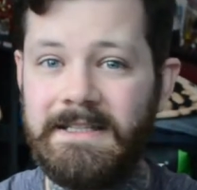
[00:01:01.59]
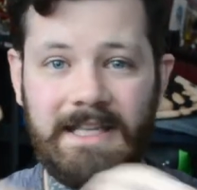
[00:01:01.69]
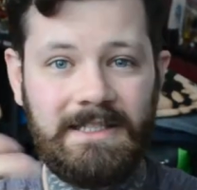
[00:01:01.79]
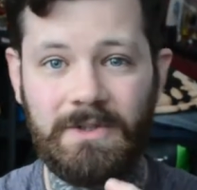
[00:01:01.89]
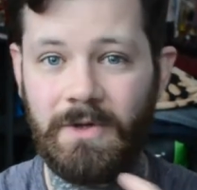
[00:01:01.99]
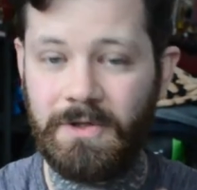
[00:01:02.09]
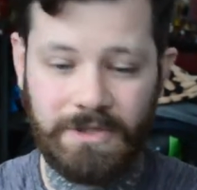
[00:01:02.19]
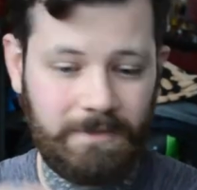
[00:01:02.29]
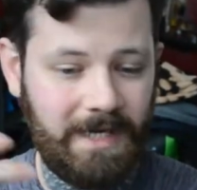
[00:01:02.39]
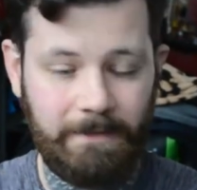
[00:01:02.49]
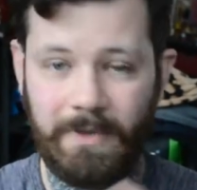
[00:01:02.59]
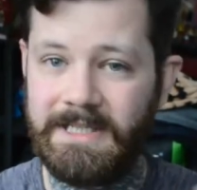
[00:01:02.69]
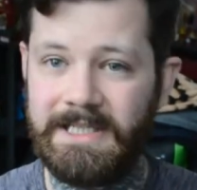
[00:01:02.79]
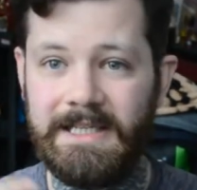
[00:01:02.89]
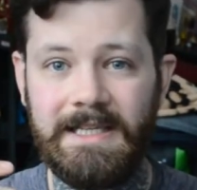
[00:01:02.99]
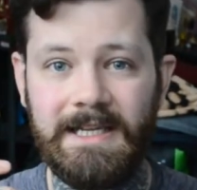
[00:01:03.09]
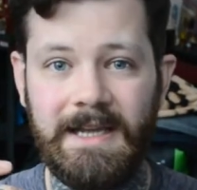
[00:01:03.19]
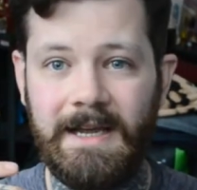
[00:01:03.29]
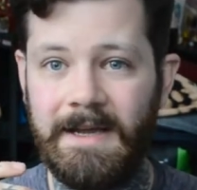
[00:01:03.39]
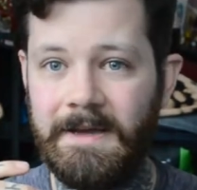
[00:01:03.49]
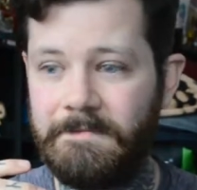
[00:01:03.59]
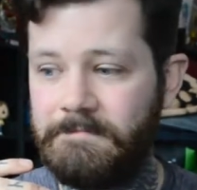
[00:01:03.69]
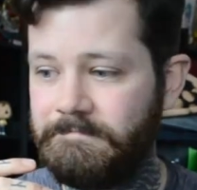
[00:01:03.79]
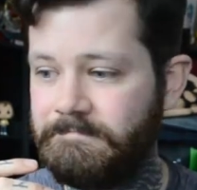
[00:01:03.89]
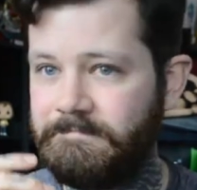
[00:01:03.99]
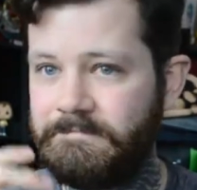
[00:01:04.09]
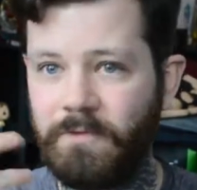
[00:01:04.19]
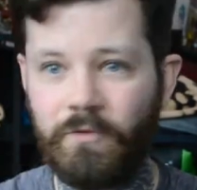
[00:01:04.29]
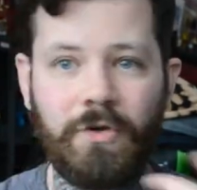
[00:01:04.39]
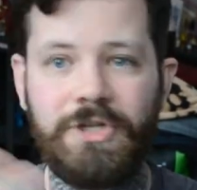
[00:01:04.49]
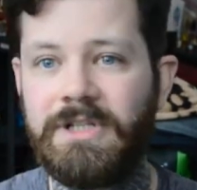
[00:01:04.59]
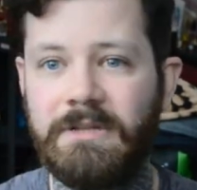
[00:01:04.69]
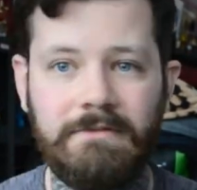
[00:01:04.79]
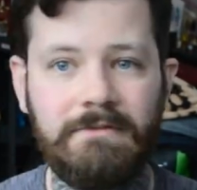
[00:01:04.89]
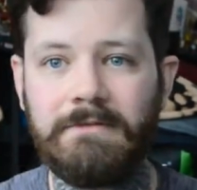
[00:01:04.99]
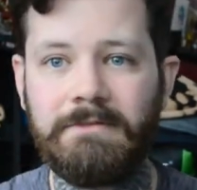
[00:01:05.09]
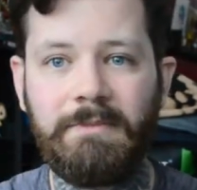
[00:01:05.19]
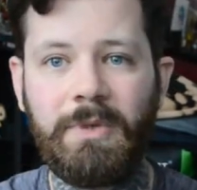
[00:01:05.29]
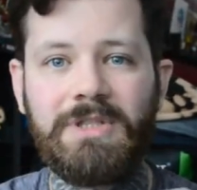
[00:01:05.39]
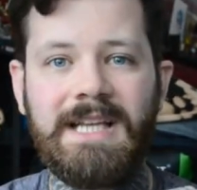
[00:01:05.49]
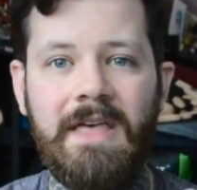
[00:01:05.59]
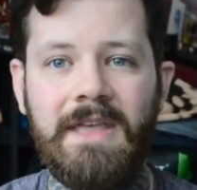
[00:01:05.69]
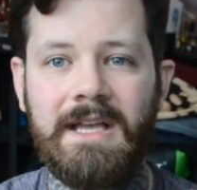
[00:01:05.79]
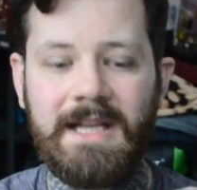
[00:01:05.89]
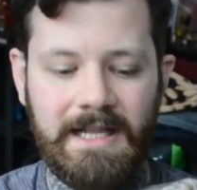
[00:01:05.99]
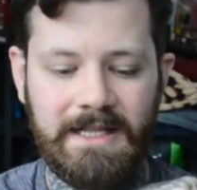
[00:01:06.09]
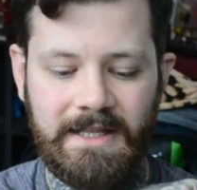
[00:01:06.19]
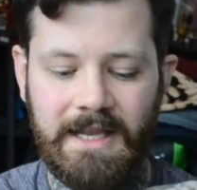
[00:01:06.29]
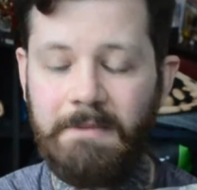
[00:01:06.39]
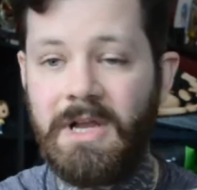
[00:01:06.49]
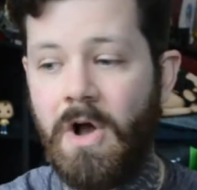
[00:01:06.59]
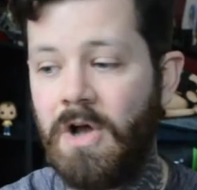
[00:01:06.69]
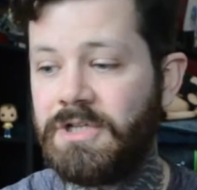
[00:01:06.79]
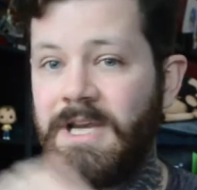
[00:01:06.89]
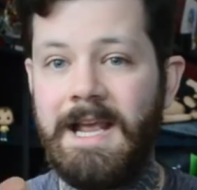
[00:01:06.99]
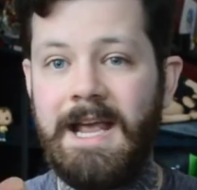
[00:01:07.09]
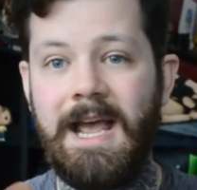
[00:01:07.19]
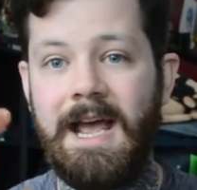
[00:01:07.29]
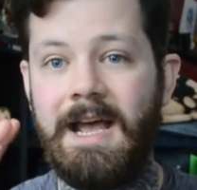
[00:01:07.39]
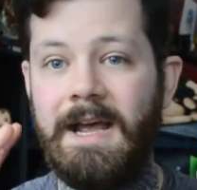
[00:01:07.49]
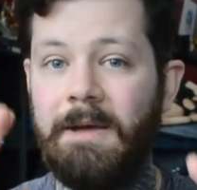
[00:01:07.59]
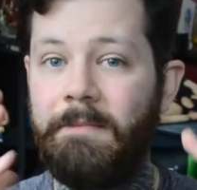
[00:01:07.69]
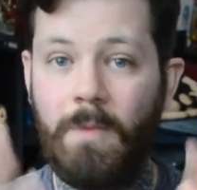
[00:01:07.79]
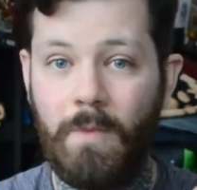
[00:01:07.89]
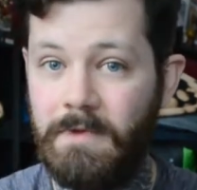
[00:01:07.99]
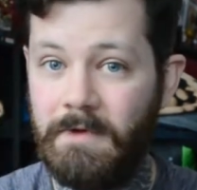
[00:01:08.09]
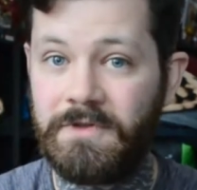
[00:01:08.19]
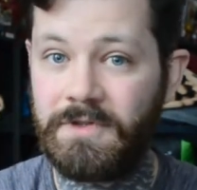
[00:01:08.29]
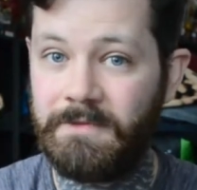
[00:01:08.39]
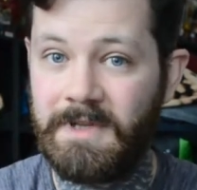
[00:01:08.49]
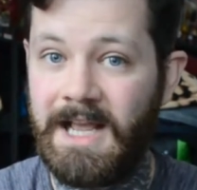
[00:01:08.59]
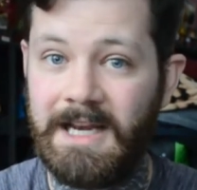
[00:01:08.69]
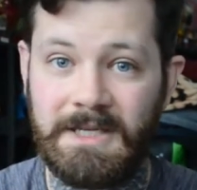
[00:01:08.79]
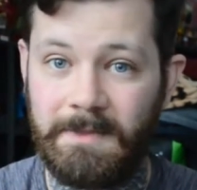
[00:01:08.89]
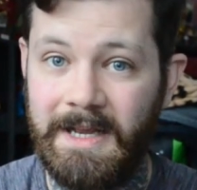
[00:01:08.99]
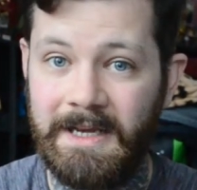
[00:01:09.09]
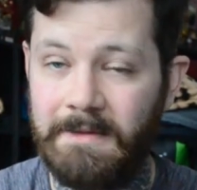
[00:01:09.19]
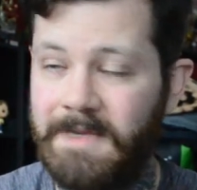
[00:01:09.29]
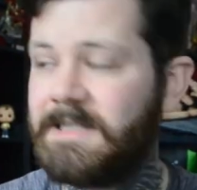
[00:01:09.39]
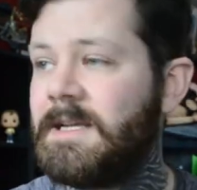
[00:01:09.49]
This has all just been pretty um, rushed, put together kind of thing because um, of something I'll explain in a minute.